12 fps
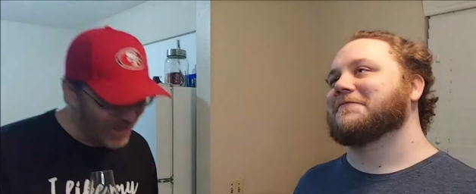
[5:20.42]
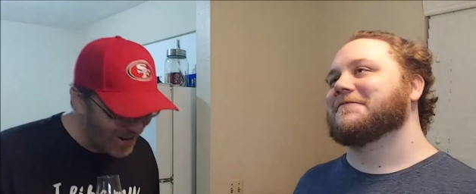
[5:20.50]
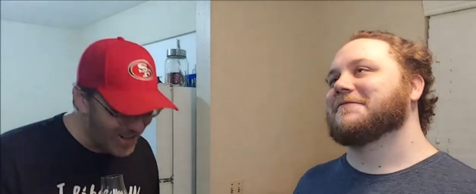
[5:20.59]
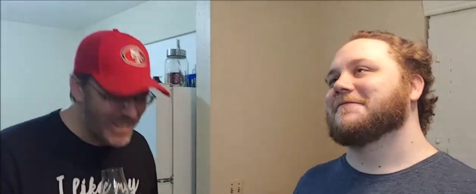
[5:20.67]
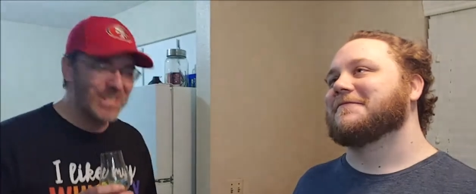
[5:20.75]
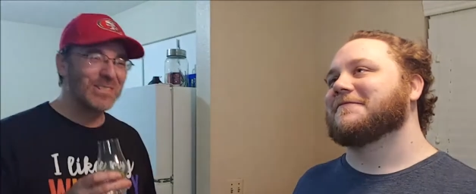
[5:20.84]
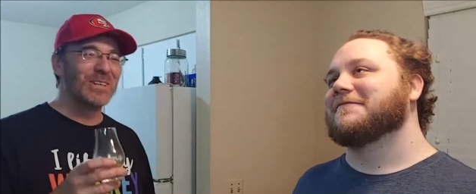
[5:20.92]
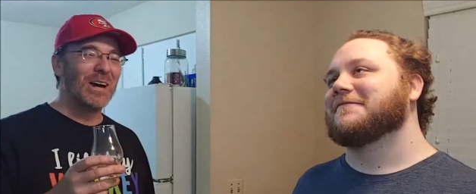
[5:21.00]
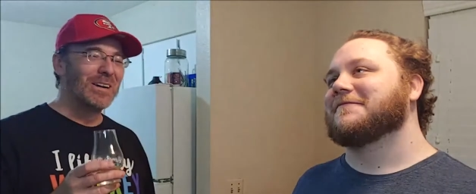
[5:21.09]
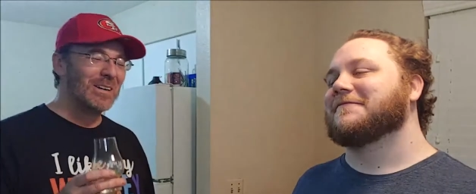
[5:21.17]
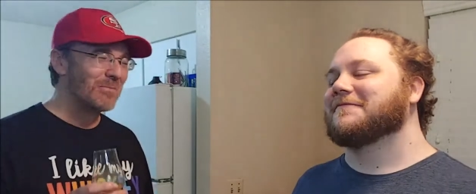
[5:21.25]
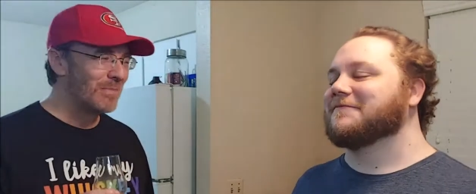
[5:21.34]
Speaker 1: There it is!
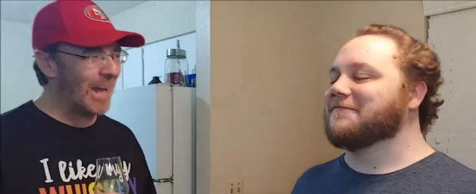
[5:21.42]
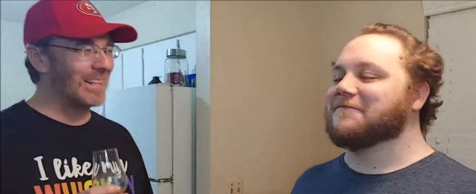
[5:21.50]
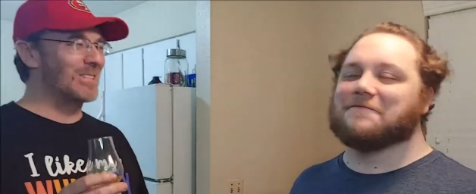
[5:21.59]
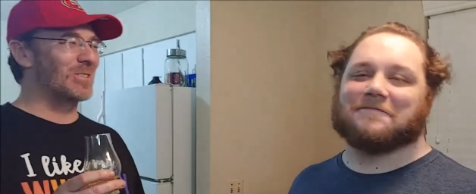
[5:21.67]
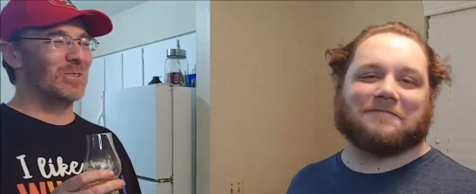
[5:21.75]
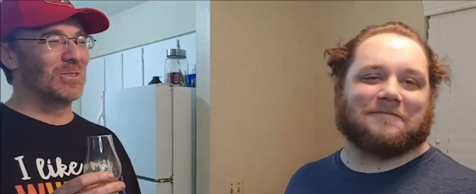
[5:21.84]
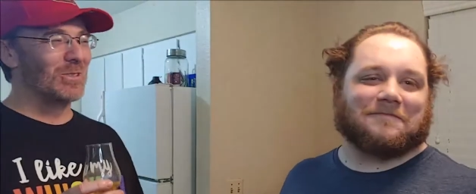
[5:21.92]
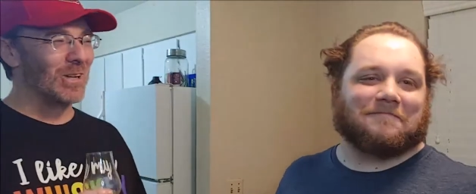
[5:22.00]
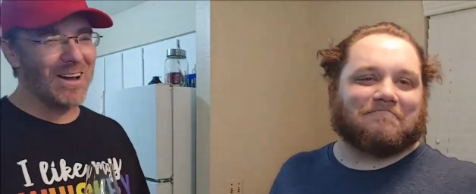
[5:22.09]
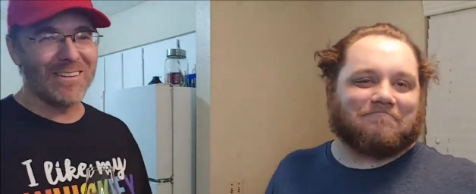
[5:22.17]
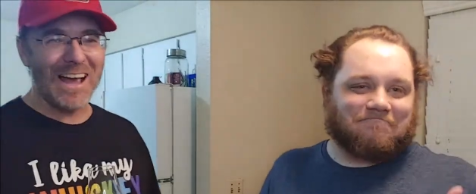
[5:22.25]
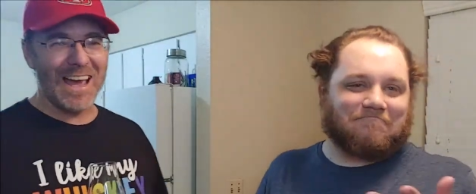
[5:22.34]
Back in school,
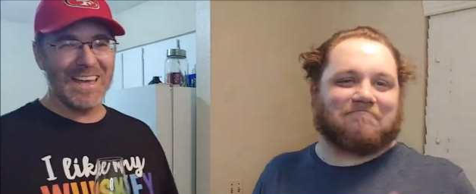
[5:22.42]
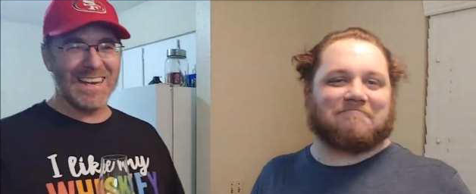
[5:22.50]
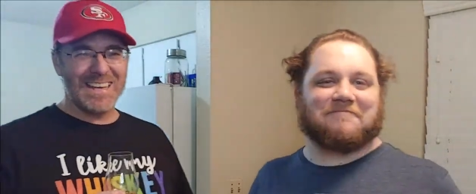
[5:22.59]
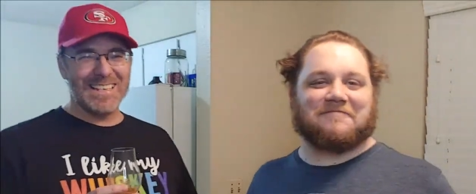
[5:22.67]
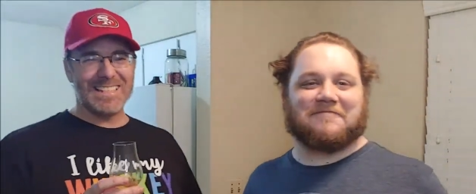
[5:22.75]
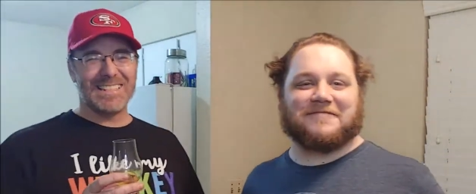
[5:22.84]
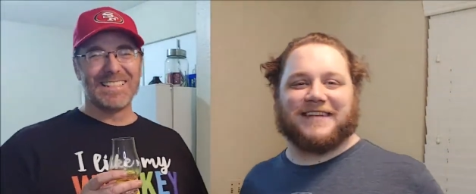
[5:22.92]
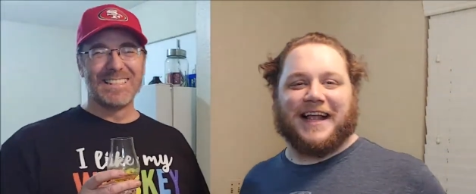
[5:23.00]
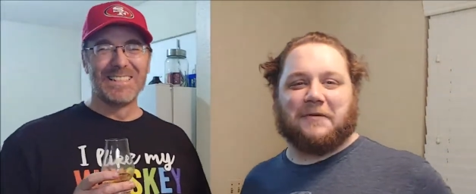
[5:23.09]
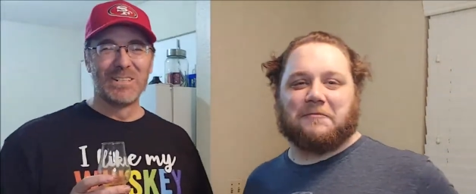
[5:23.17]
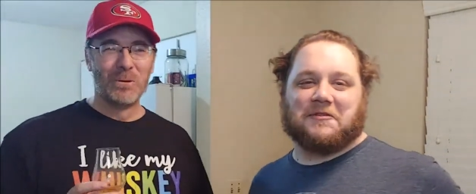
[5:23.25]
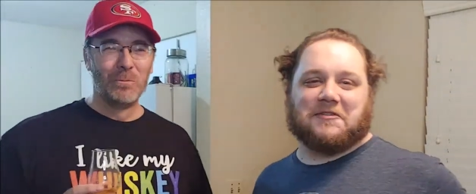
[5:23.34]
all right.
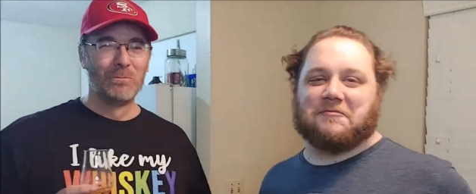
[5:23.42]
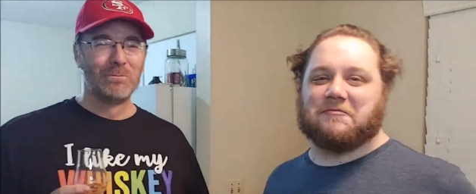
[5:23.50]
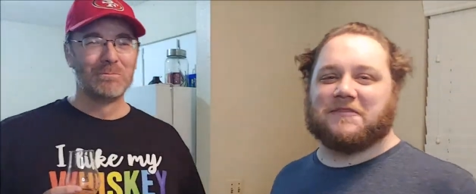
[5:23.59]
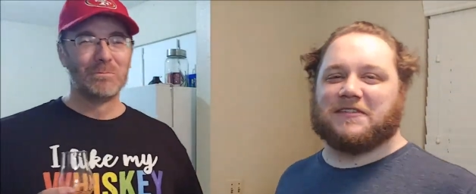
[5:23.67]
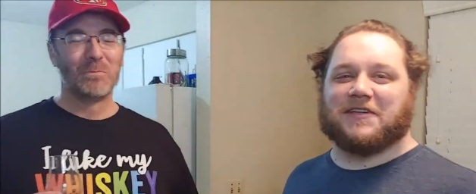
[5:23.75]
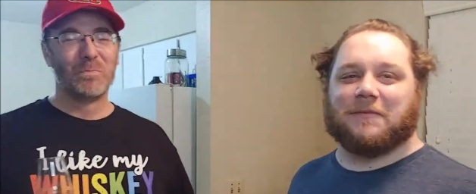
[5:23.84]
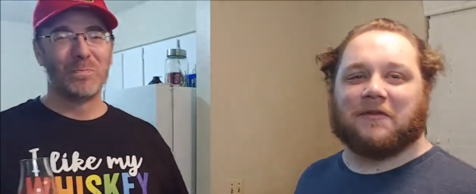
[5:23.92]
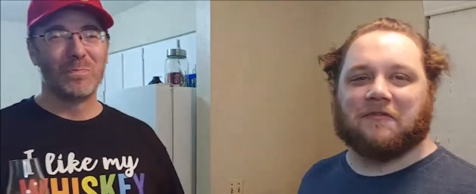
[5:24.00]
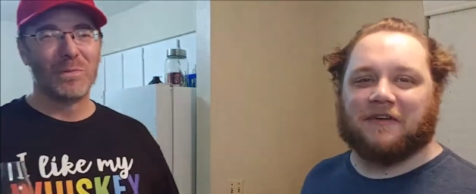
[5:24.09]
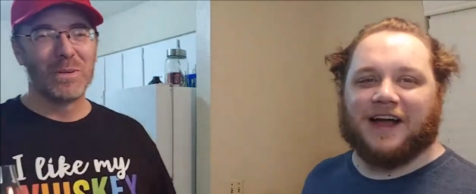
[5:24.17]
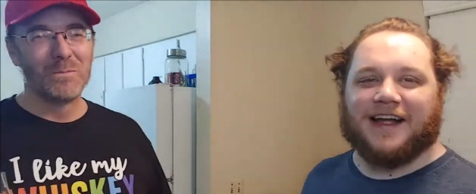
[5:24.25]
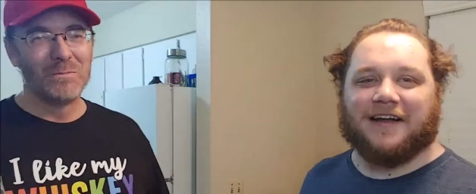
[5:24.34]
Just
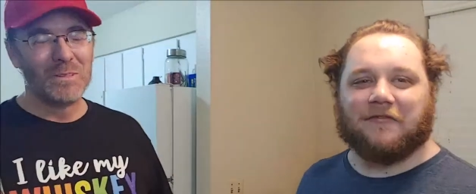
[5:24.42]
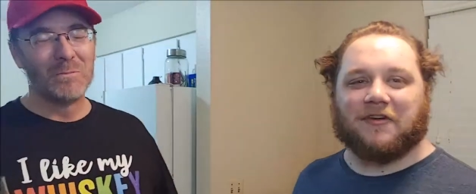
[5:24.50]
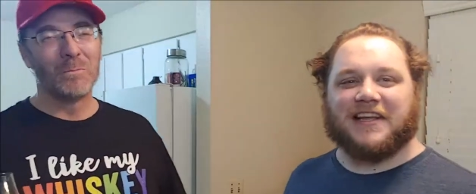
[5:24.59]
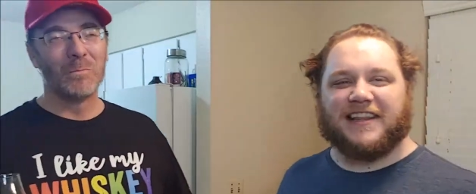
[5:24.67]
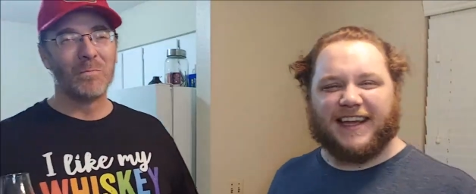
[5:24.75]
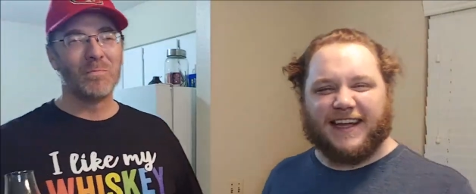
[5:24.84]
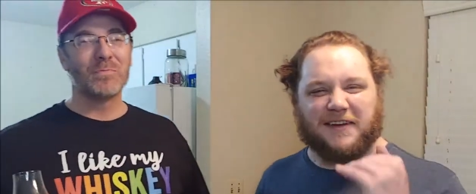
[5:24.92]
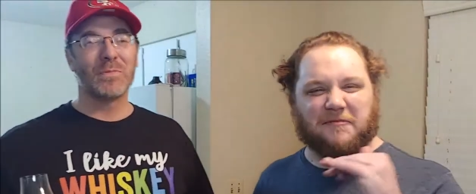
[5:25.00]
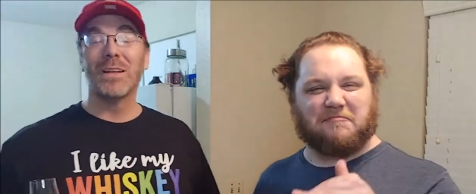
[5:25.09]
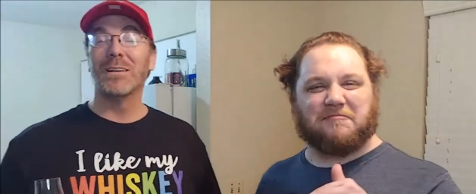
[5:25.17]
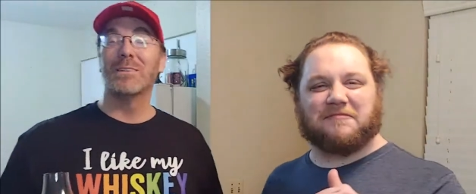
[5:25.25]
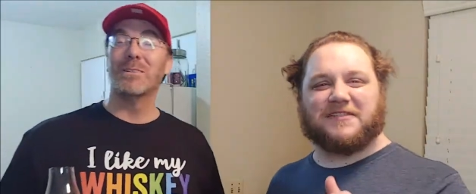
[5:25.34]
simplify
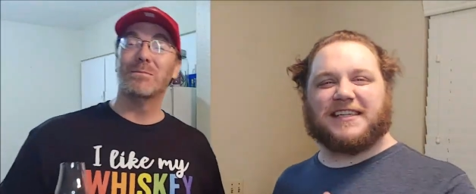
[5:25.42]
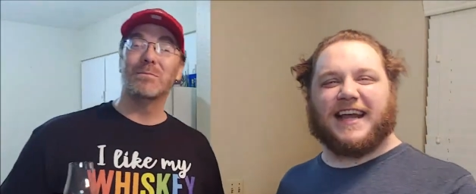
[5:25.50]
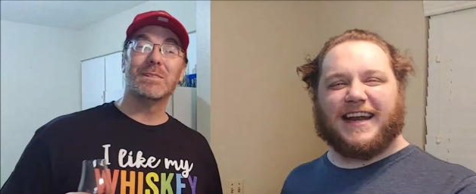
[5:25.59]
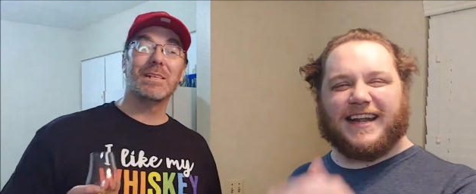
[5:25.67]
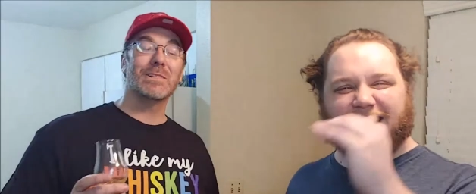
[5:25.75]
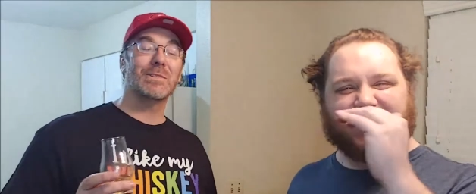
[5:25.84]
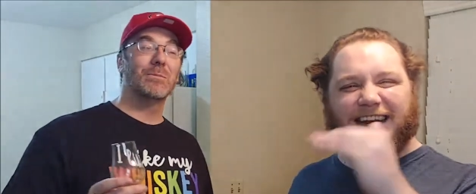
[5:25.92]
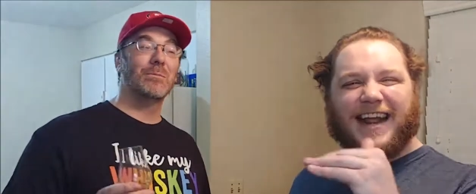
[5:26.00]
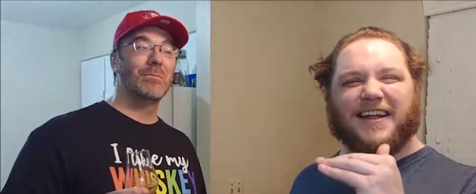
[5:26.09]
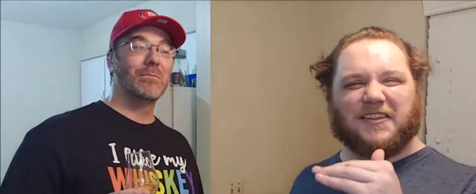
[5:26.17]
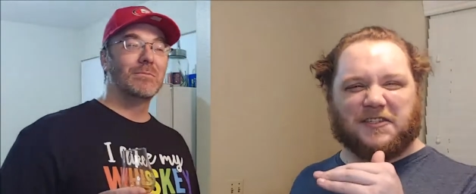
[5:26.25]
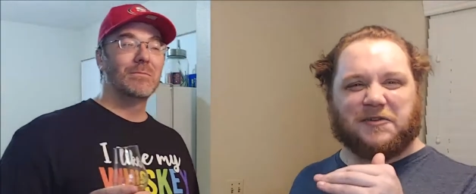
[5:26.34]
everything. It's kind of hit the
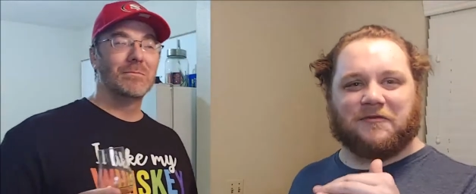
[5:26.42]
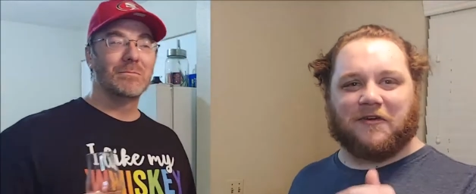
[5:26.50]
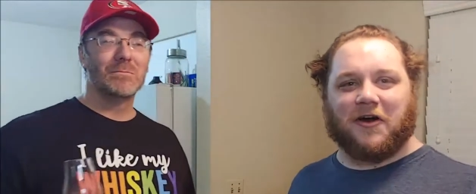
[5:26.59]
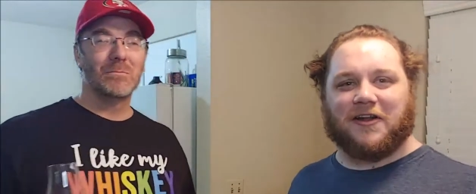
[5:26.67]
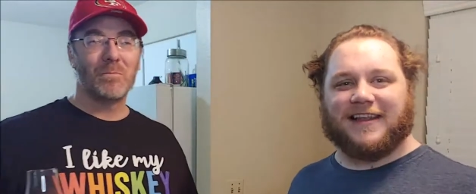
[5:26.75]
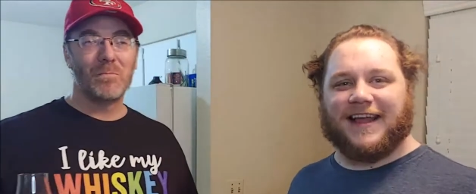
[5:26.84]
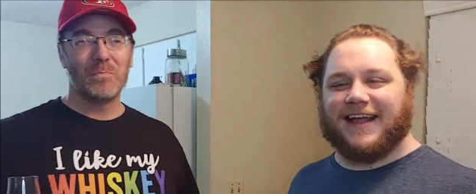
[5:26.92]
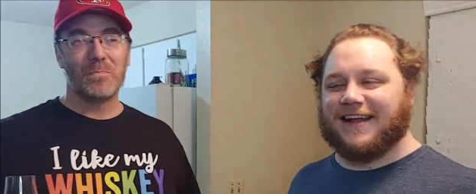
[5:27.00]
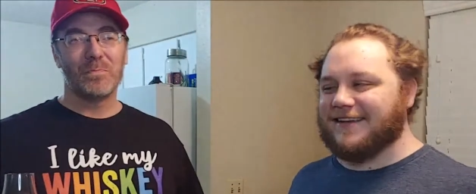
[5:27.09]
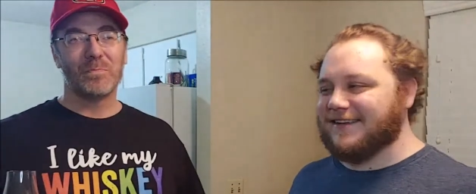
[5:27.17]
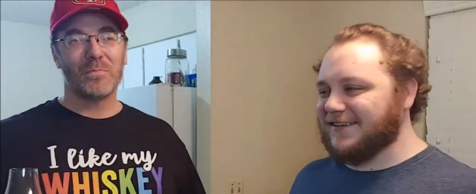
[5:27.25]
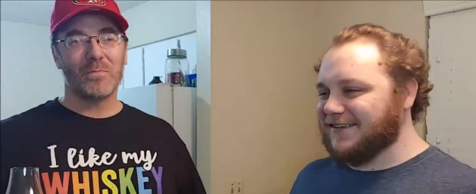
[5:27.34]
nail too far on the
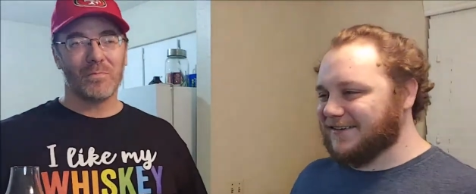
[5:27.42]
head.